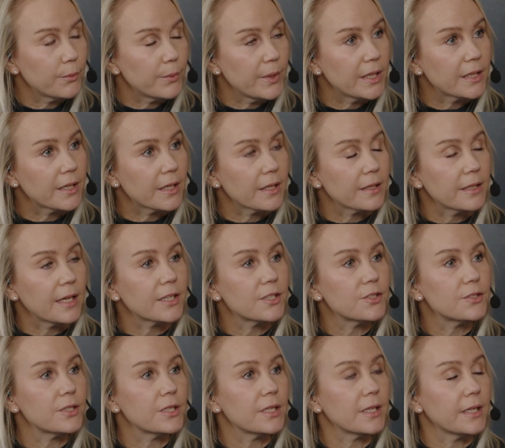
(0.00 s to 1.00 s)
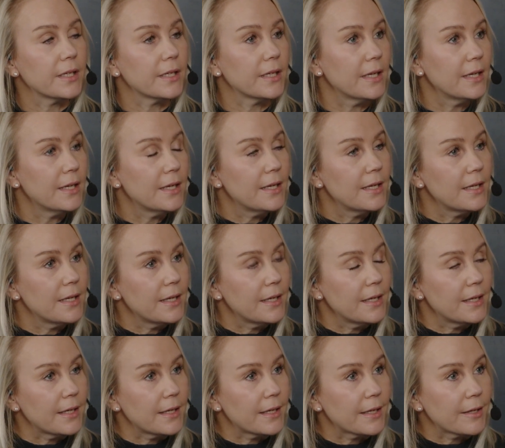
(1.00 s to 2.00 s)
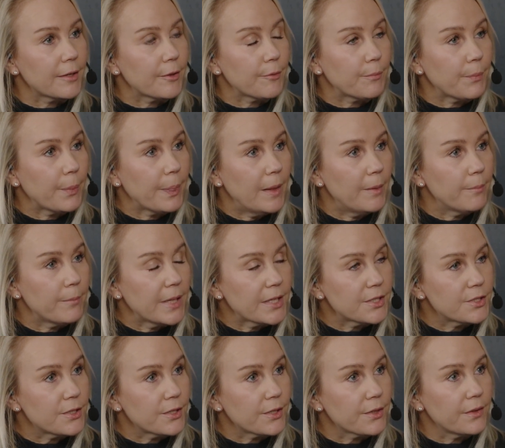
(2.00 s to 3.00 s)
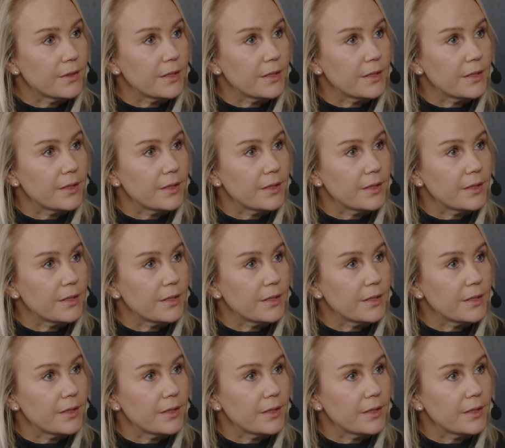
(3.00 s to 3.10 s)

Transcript: We can actually measure